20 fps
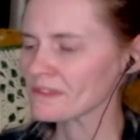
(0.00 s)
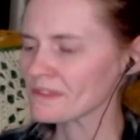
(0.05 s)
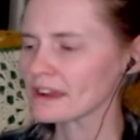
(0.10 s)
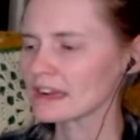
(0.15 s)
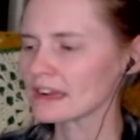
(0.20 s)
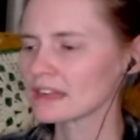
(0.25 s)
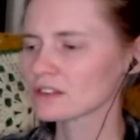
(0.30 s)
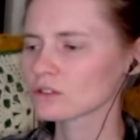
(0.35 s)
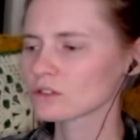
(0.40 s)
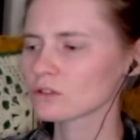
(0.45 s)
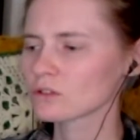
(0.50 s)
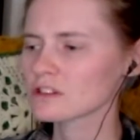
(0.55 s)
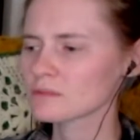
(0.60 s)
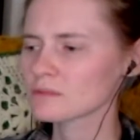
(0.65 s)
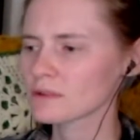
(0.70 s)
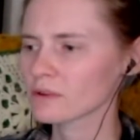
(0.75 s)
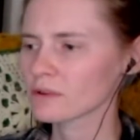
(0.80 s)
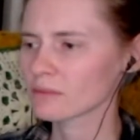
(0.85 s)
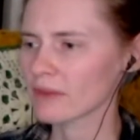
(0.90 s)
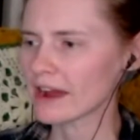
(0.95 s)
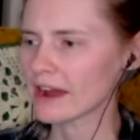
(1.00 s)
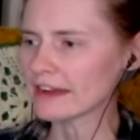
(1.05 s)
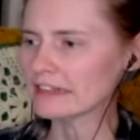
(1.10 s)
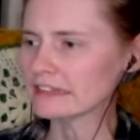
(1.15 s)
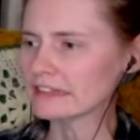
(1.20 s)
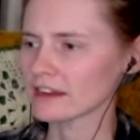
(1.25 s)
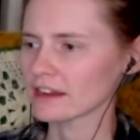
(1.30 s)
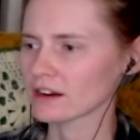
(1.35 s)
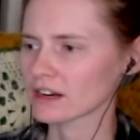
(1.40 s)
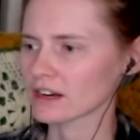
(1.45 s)
It's cool to be reminded
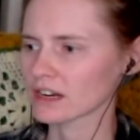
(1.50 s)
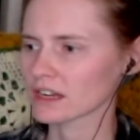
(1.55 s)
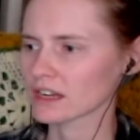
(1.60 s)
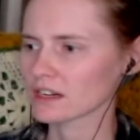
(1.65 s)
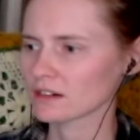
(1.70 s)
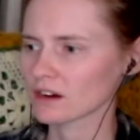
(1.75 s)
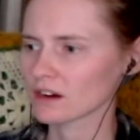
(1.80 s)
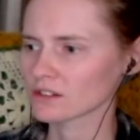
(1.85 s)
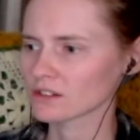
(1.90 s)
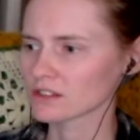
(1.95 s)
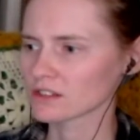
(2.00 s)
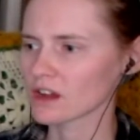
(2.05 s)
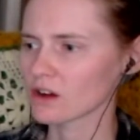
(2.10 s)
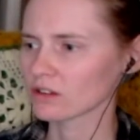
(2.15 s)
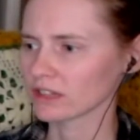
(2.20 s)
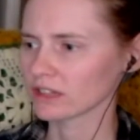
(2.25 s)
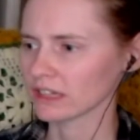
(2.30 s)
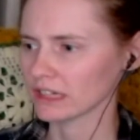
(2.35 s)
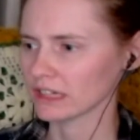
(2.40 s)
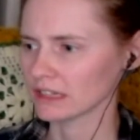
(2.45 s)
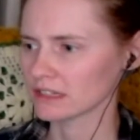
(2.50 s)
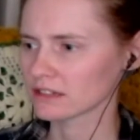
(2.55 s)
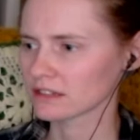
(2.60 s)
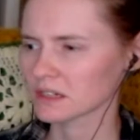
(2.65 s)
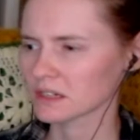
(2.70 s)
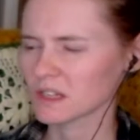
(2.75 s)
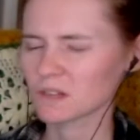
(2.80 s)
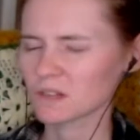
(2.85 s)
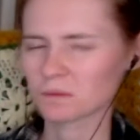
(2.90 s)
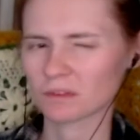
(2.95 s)
there are heroes not only in the
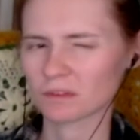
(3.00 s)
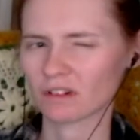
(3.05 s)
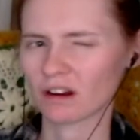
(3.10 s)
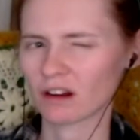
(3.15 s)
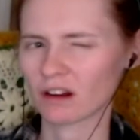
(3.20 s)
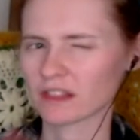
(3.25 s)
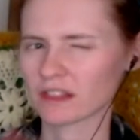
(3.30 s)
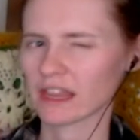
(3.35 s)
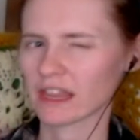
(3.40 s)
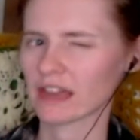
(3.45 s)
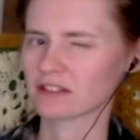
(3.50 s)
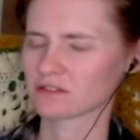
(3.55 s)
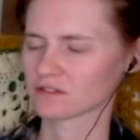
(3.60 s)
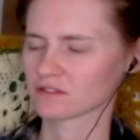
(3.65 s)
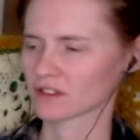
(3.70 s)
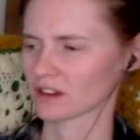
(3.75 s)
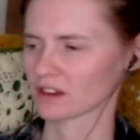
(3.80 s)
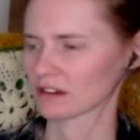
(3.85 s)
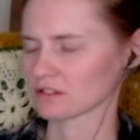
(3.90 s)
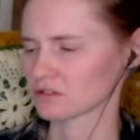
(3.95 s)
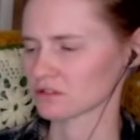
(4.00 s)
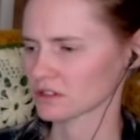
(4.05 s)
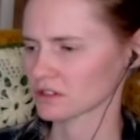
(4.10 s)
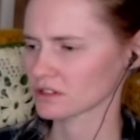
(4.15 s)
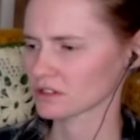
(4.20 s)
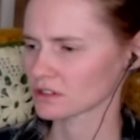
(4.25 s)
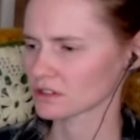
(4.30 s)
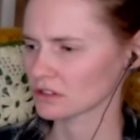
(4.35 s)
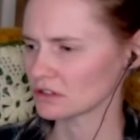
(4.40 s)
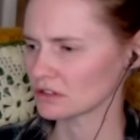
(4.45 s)
cities, but on the edge of the
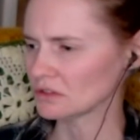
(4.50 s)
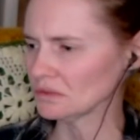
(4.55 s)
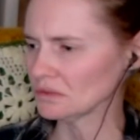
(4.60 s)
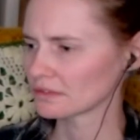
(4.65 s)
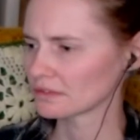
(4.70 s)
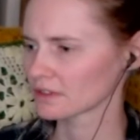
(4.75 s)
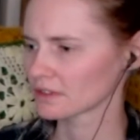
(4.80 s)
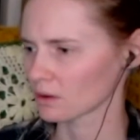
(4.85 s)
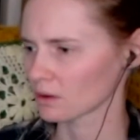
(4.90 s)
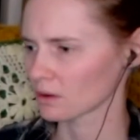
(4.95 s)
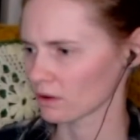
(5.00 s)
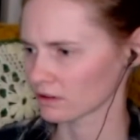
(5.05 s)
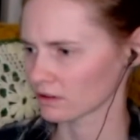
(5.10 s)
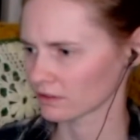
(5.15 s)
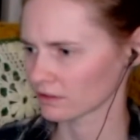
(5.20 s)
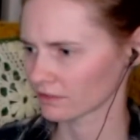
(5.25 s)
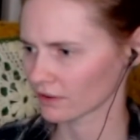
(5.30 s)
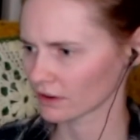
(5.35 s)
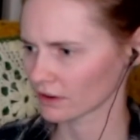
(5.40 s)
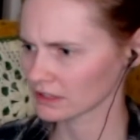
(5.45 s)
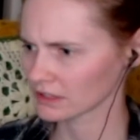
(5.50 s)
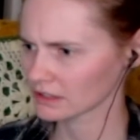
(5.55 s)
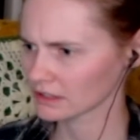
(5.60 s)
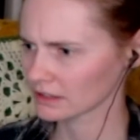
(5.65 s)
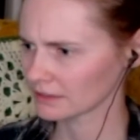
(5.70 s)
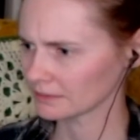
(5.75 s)
countries too, that are water focused.